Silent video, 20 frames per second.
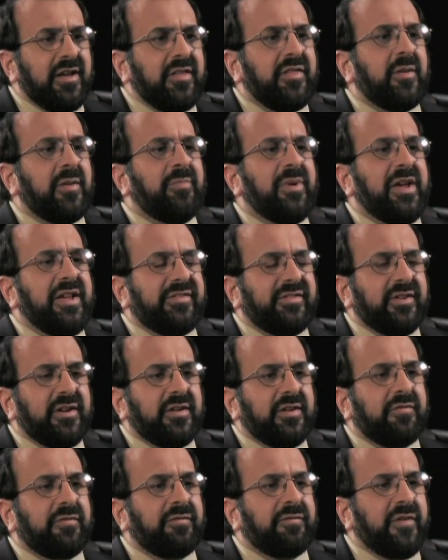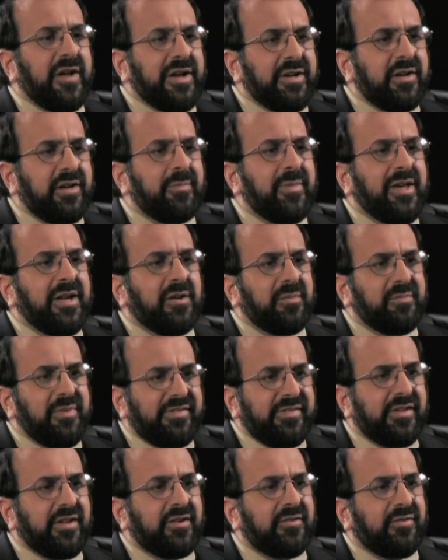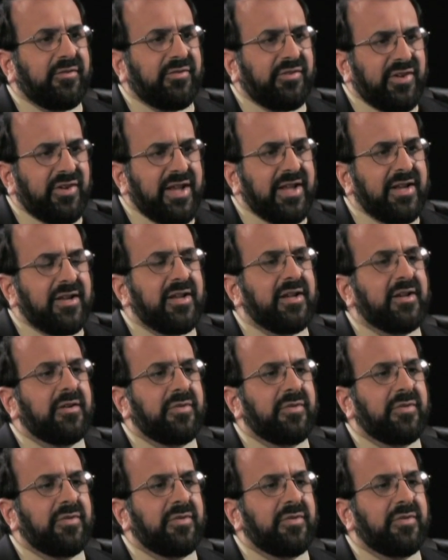They're based on a fundamental misunderstanding